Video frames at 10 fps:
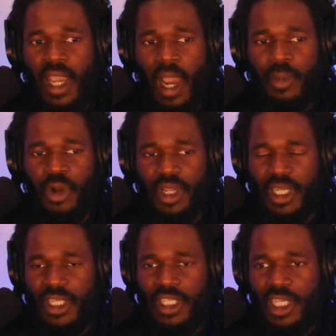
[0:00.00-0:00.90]
I'm going to
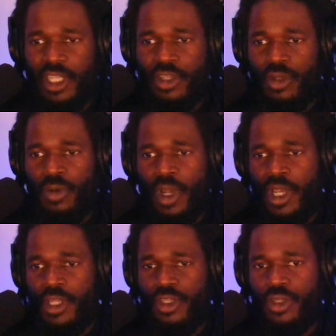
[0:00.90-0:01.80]
continue
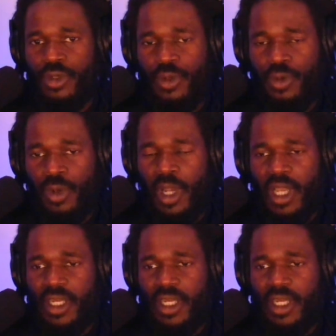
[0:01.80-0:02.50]
to